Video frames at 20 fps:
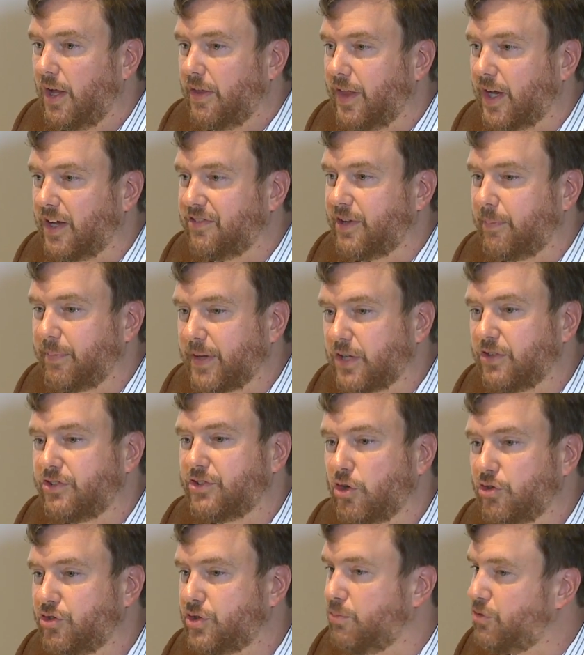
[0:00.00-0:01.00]
that if something is
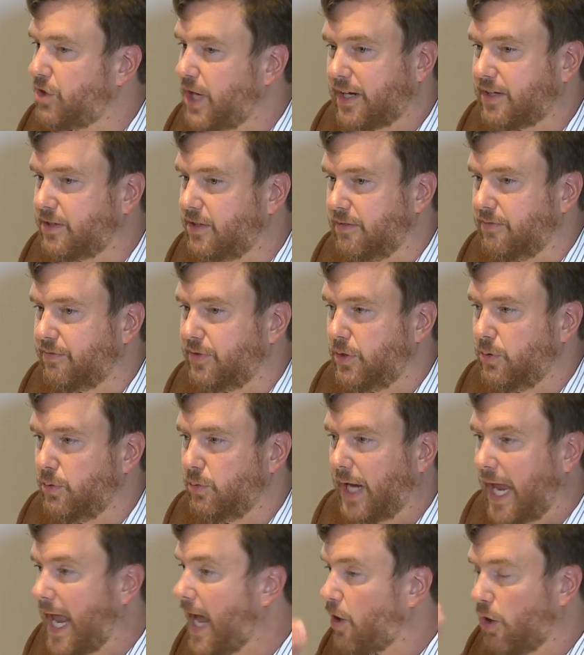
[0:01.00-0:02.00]
so subjective,
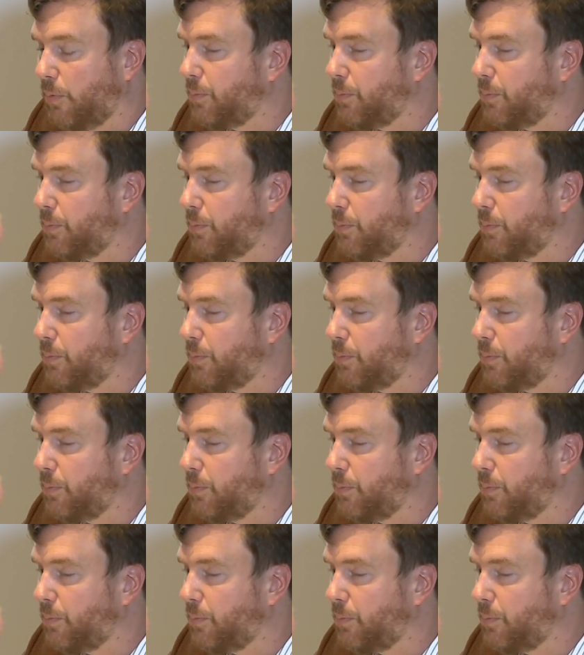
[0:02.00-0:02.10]
you can't